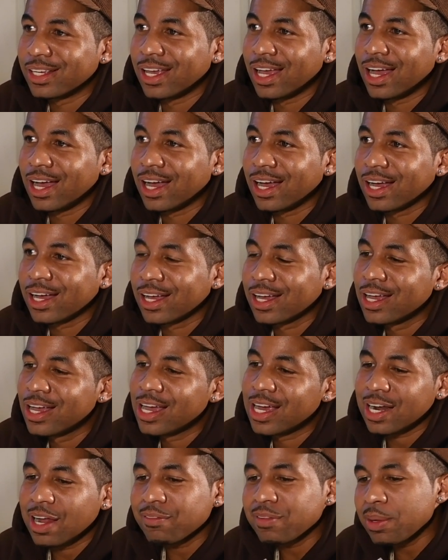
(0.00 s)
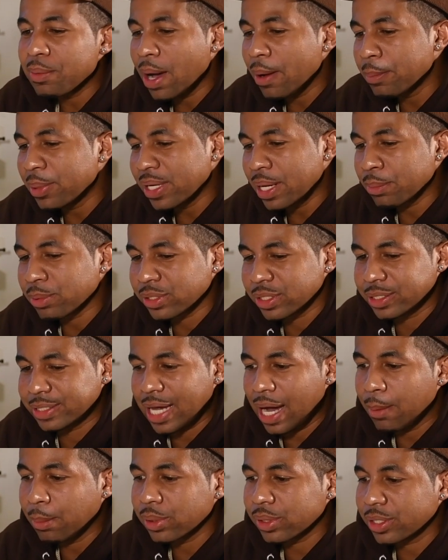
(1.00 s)
Yeah. And I've been able to
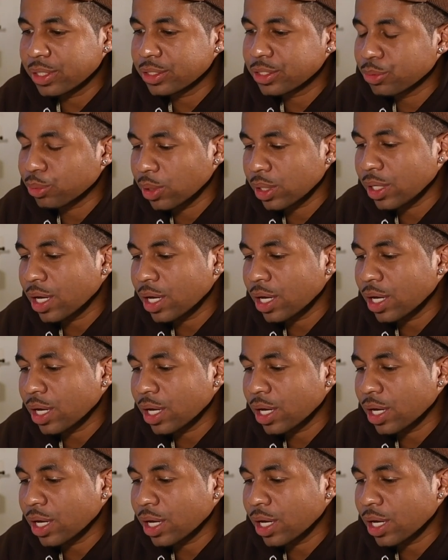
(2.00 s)
dabble into